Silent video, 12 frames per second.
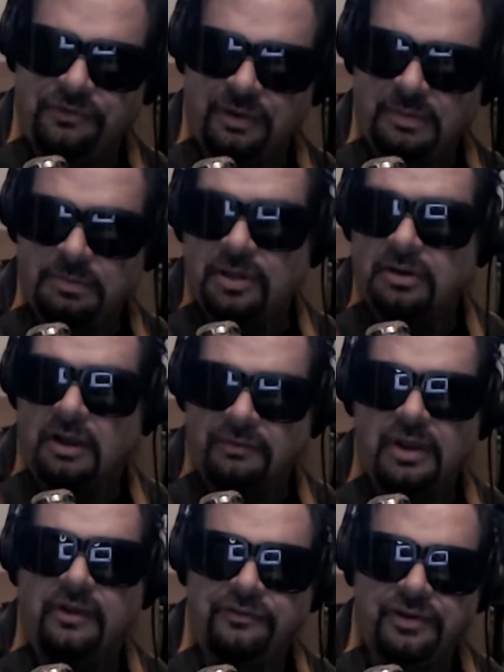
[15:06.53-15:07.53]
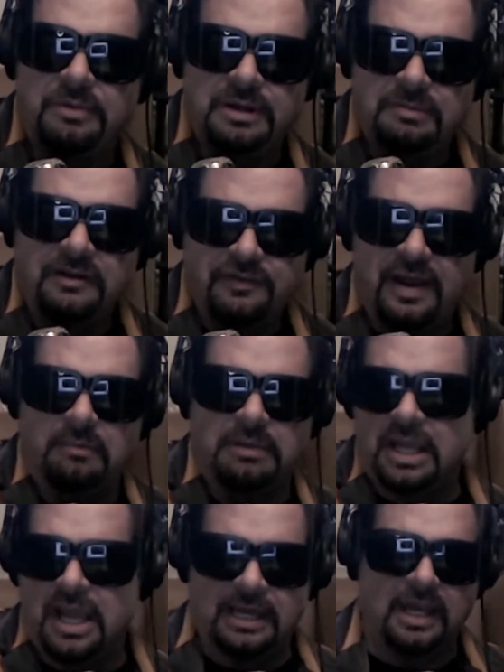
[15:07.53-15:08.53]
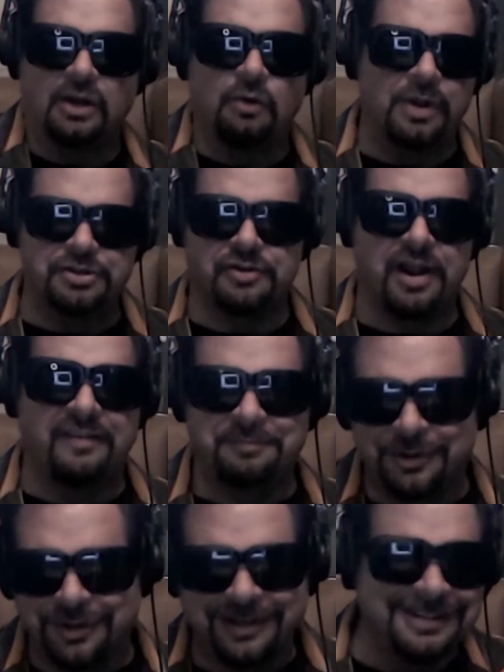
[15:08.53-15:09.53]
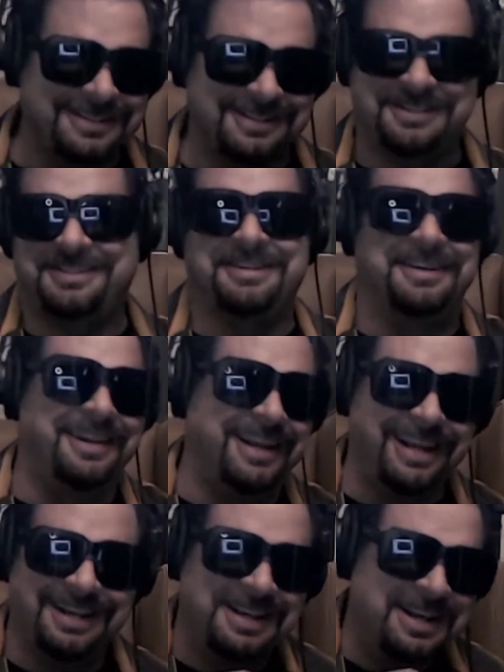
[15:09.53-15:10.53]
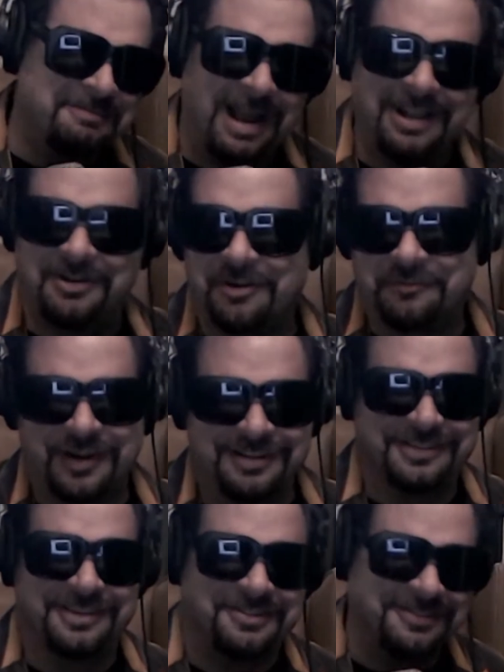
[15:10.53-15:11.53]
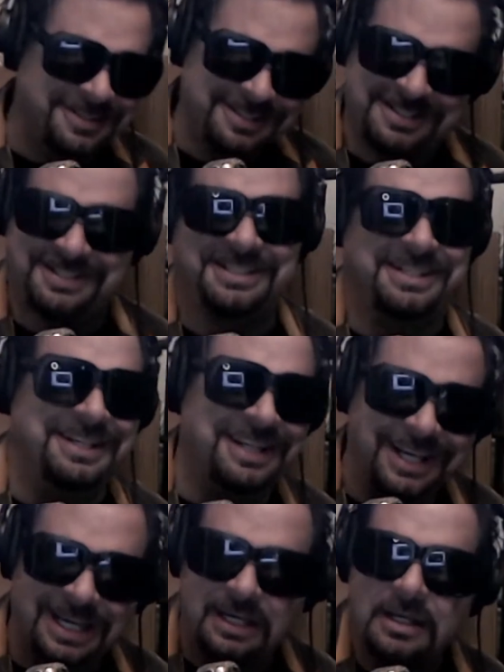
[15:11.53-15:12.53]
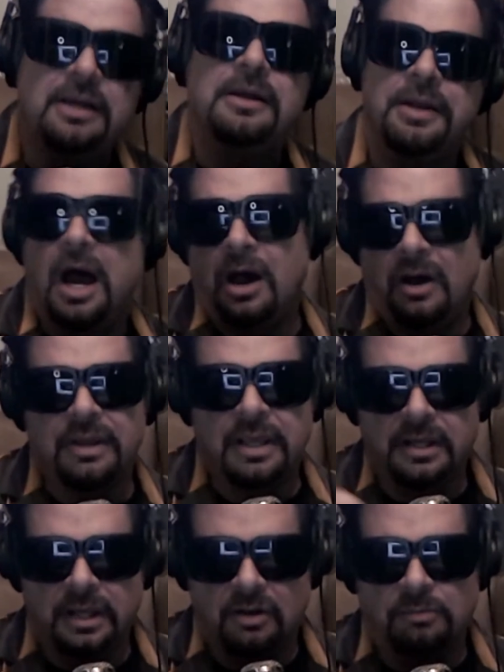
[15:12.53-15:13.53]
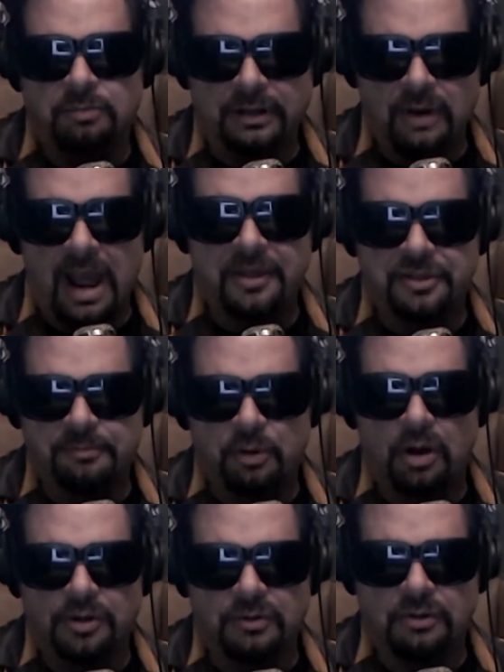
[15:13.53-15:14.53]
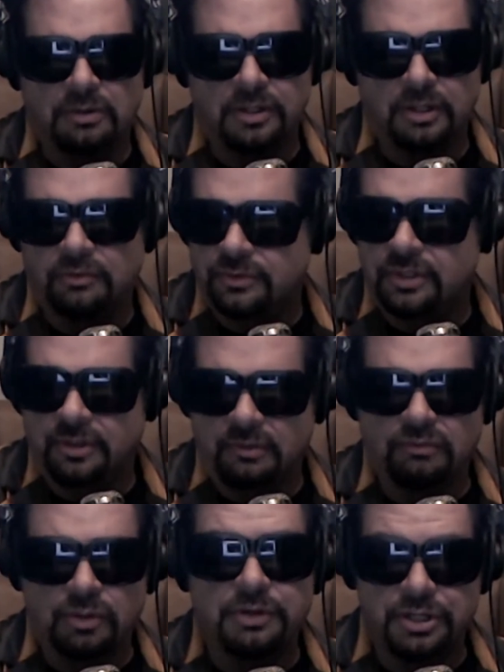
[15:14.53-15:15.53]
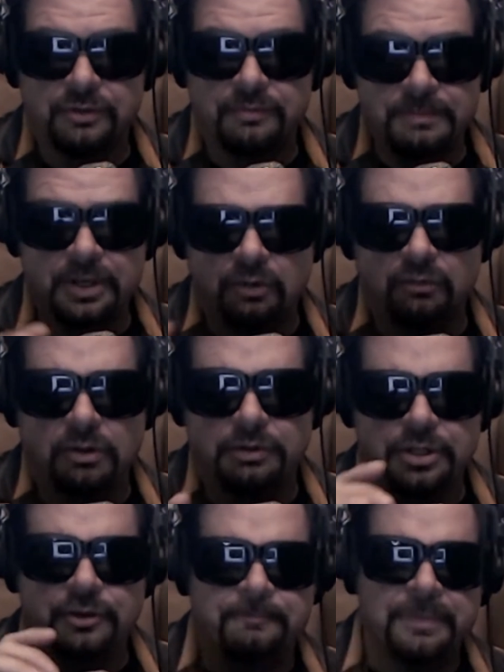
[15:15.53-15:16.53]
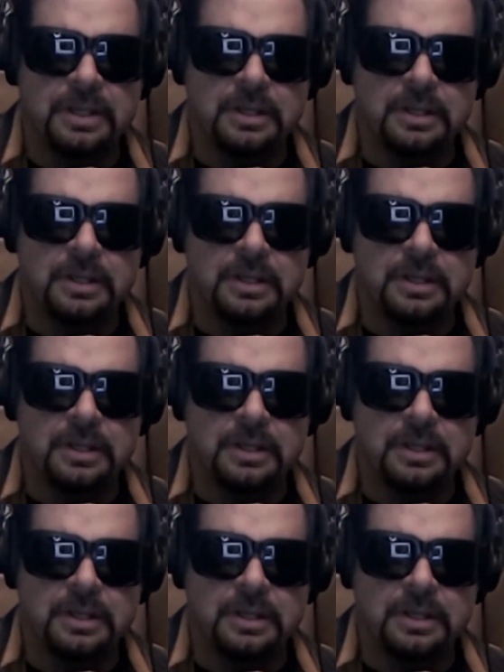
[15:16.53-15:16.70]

say my brother-in-law. Someone in my family had like a witchcraft book. It's just silly. My girlfriend's into it. It's just silly. No, it'll bring wrath upon you. It'll ruin you. It'll ruin you.